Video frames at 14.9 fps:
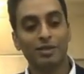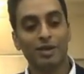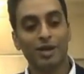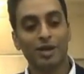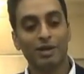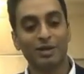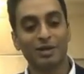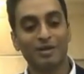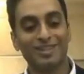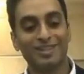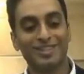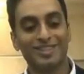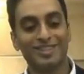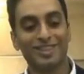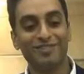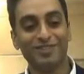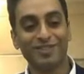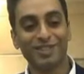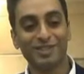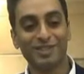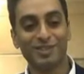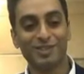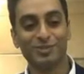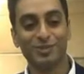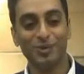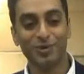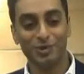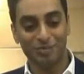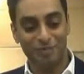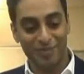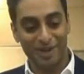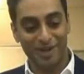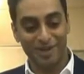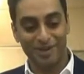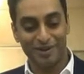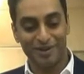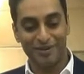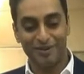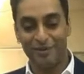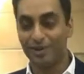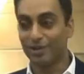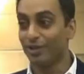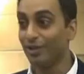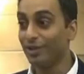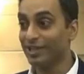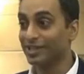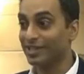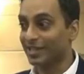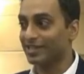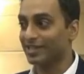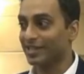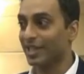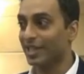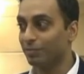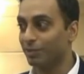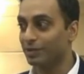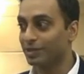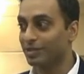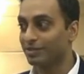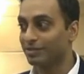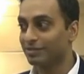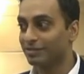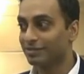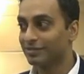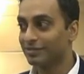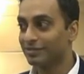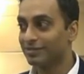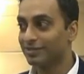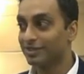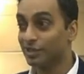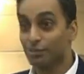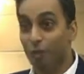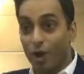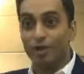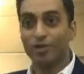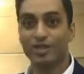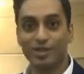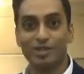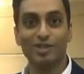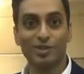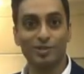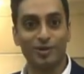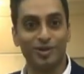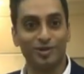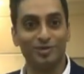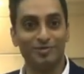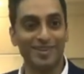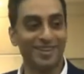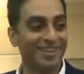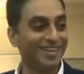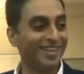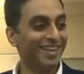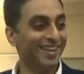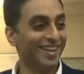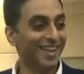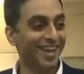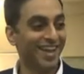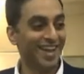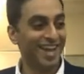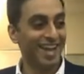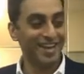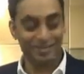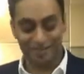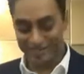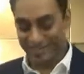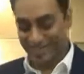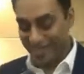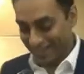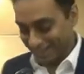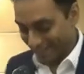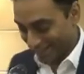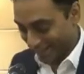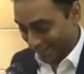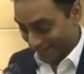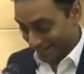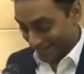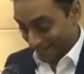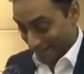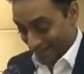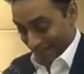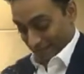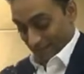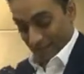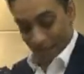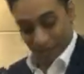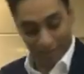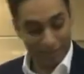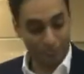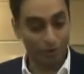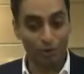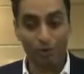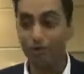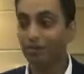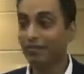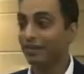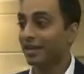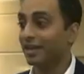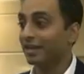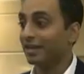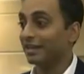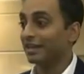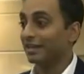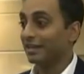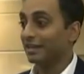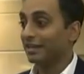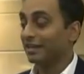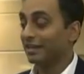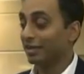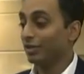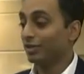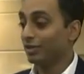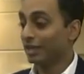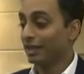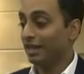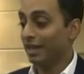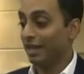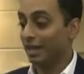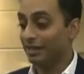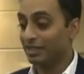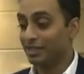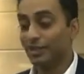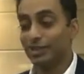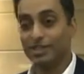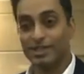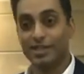Nadu. Shuffled into this room where there are only 6 tables, smaller than this room. And I'm standing there and I can barely move, and literally, I start